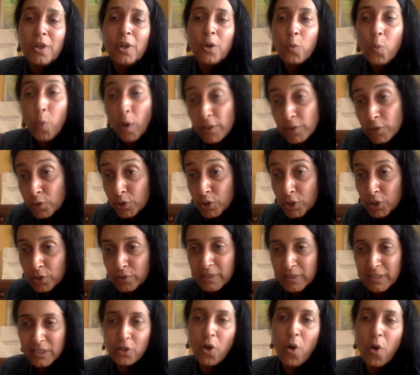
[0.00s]
what you choose
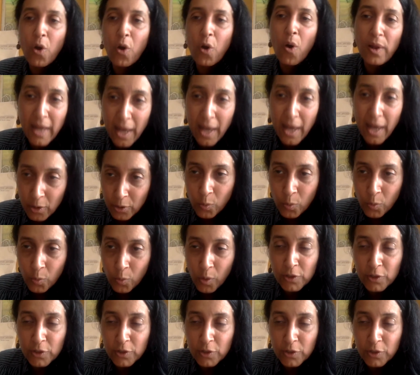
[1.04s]
to call out, what
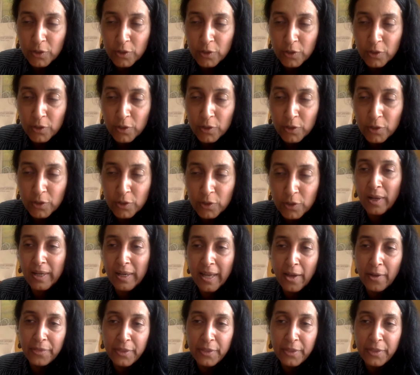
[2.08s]
you don't choose to call out.